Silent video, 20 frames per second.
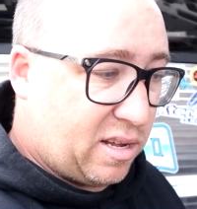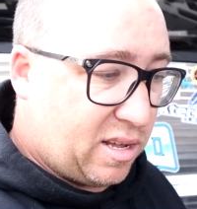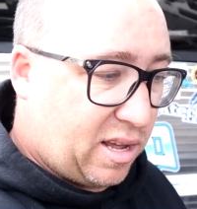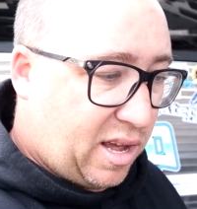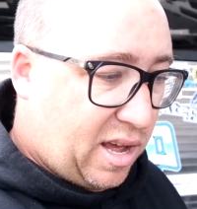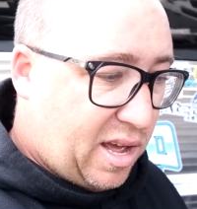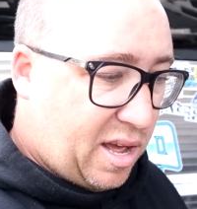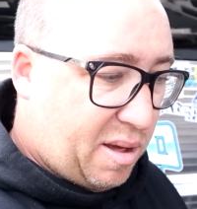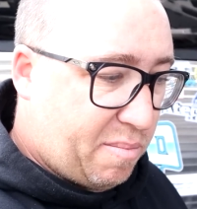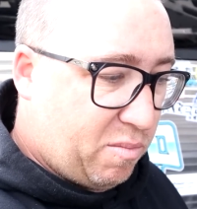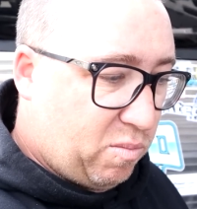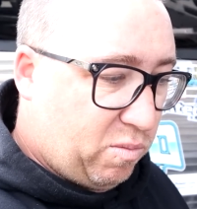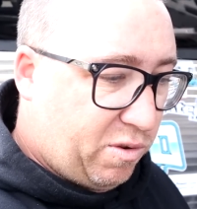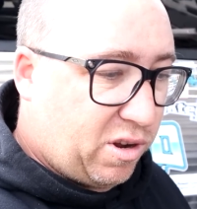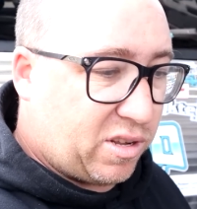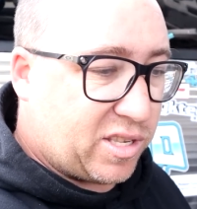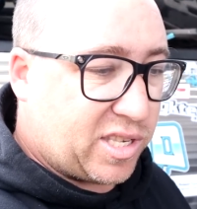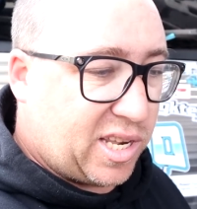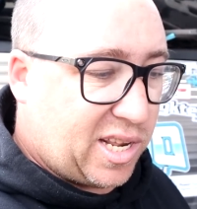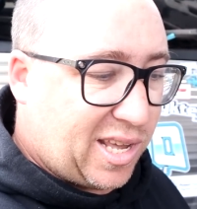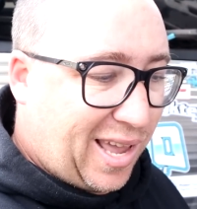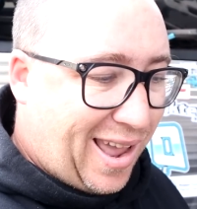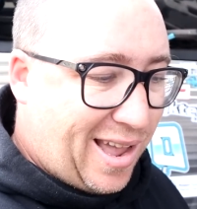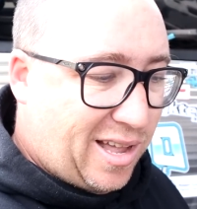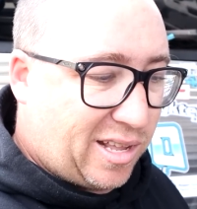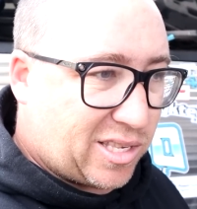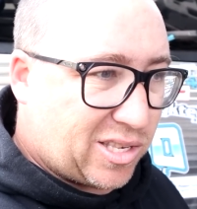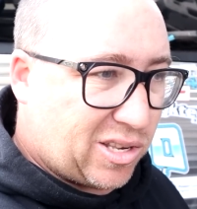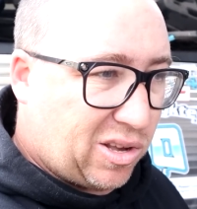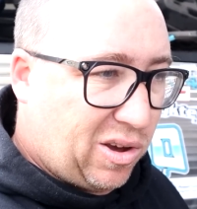Not sitting
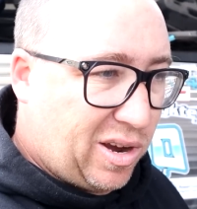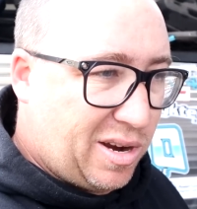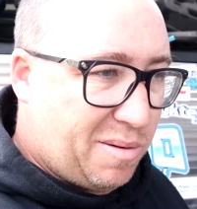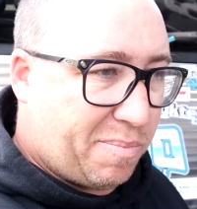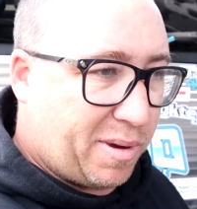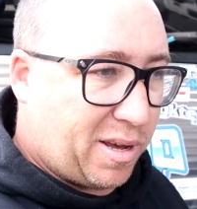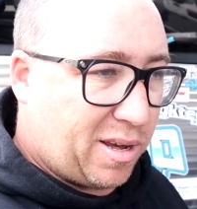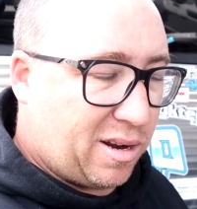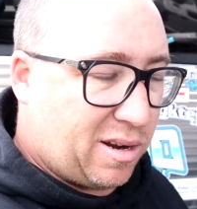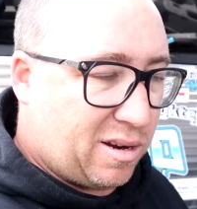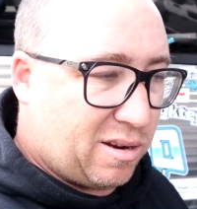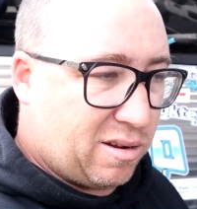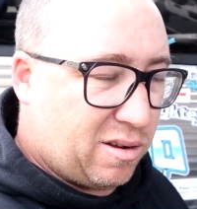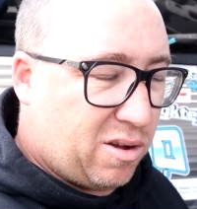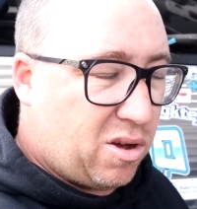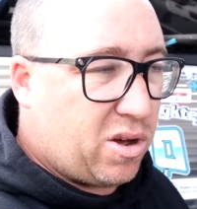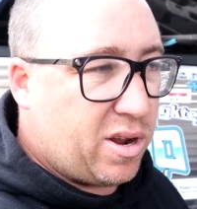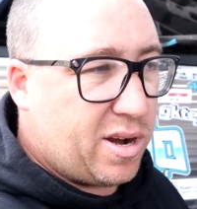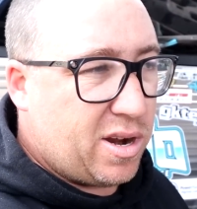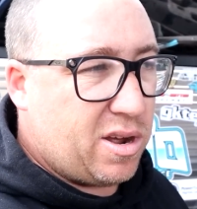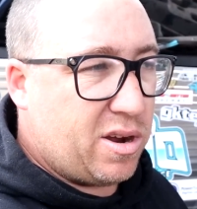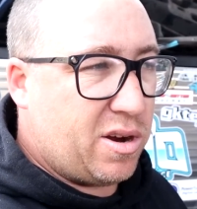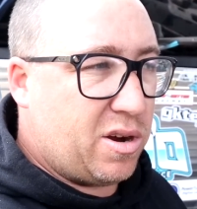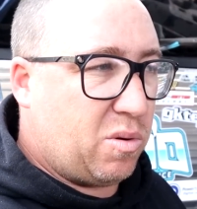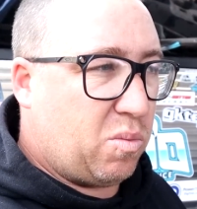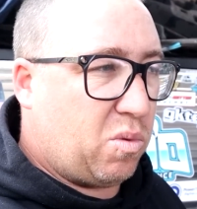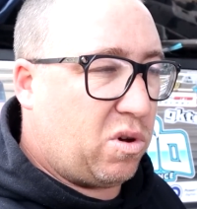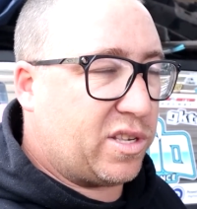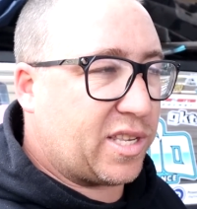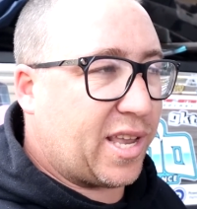outside, but, oh no,
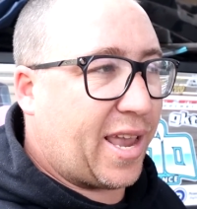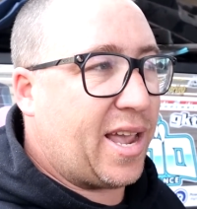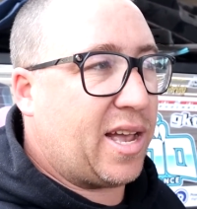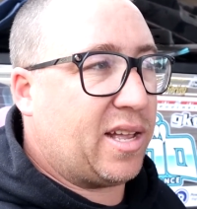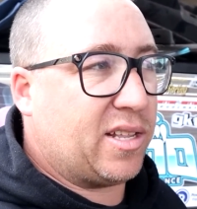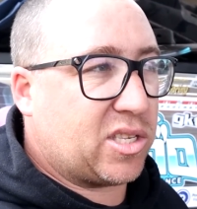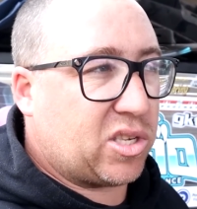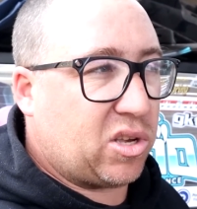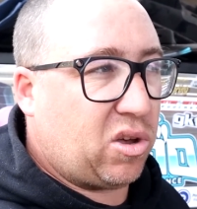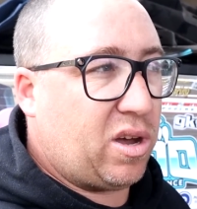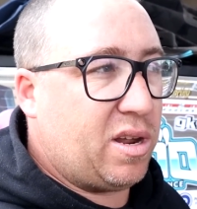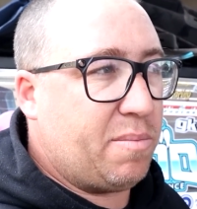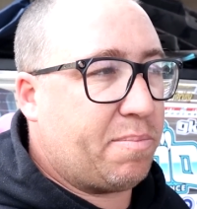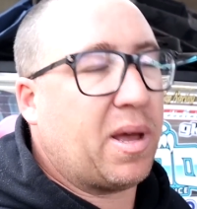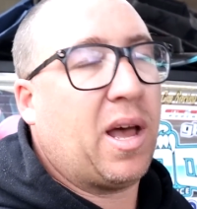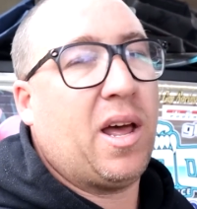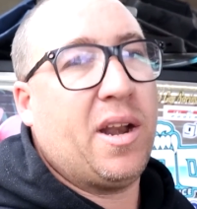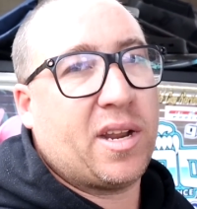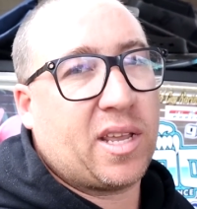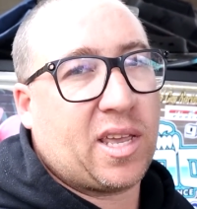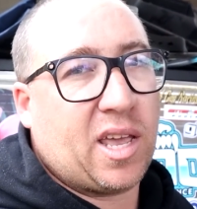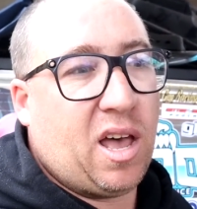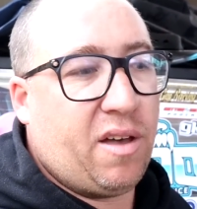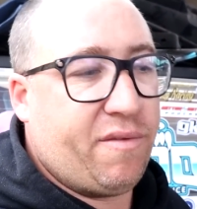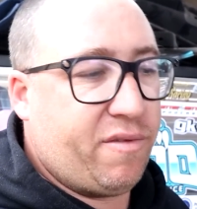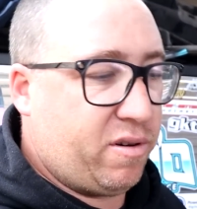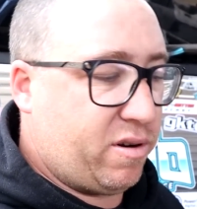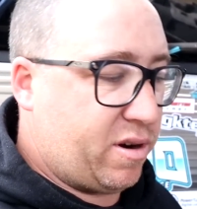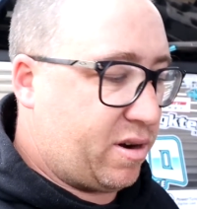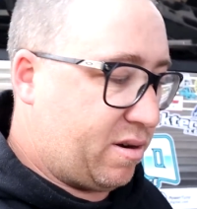it was outside, but
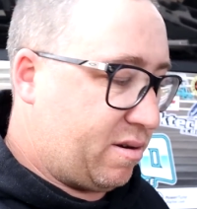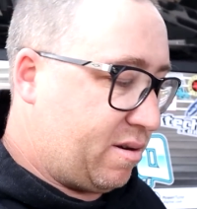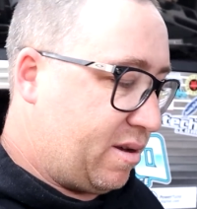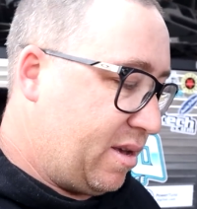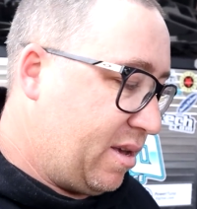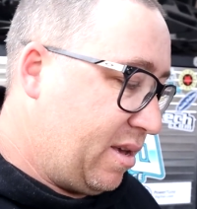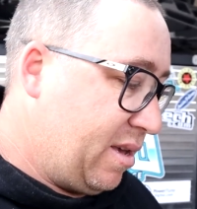undercover, and